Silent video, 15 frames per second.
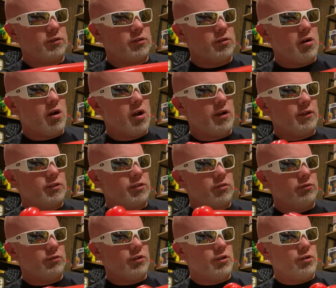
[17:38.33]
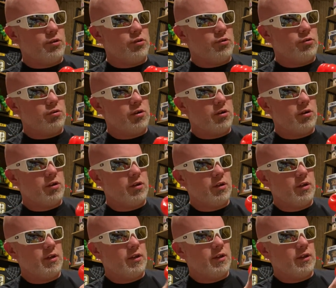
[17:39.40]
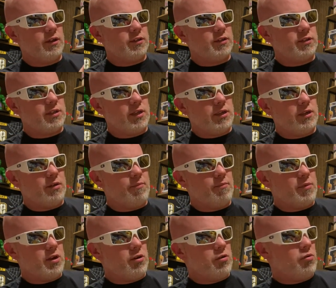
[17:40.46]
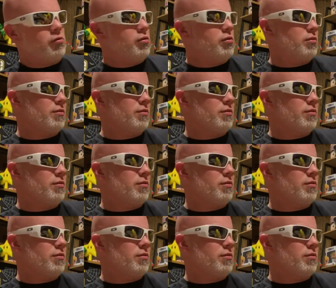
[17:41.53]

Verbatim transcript: So all it's going to do is sit in the middle.